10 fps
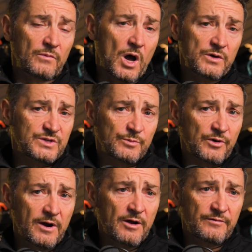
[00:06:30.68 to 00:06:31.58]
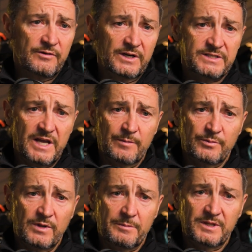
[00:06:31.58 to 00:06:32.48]
Osabrero, for
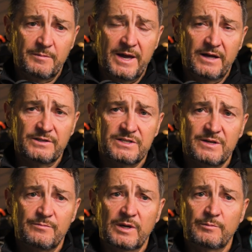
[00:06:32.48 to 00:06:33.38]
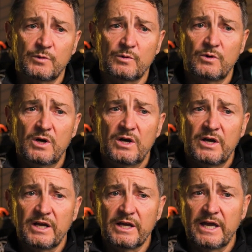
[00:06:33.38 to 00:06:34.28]
example, up in the mountains, some people
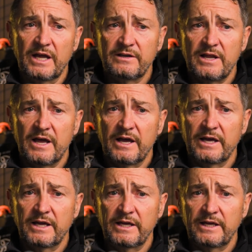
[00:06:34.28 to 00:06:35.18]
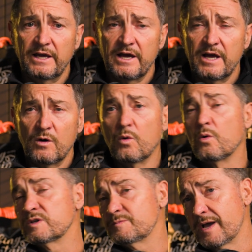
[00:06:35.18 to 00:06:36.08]
get a
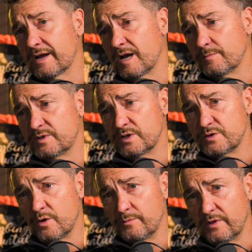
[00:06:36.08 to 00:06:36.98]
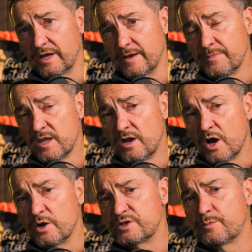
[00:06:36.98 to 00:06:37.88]
horseback up to the top there.
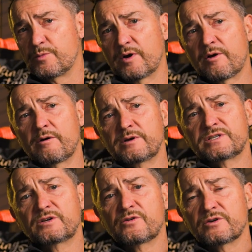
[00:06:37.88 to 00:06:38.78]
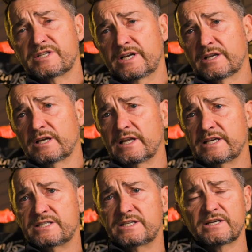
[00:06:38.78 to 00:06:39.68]
Osabrero is crossing into
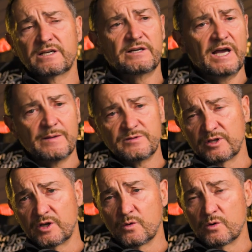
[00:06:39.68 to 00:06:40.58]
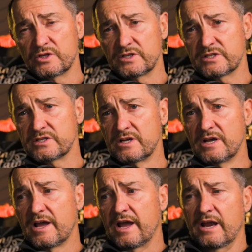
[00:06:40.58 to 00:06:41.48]
Galicia, absolutely gorgeous.
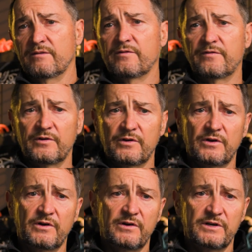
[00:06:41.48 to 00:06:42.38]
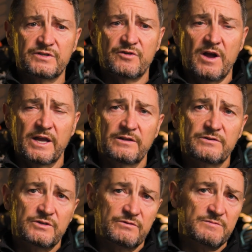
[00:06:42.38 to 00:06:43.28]
And for
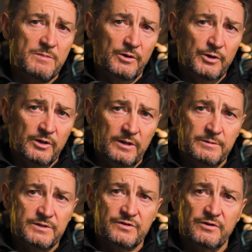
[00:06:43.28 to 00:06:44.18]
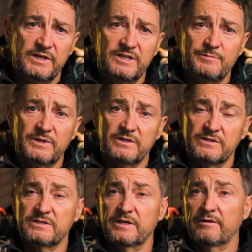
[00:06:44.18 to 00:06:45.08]
Australians, you'll smell eucalyptus trees
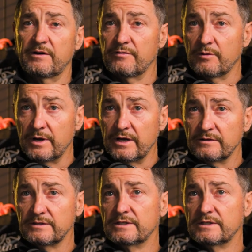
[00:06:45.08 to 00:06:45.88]
because they're everywhere.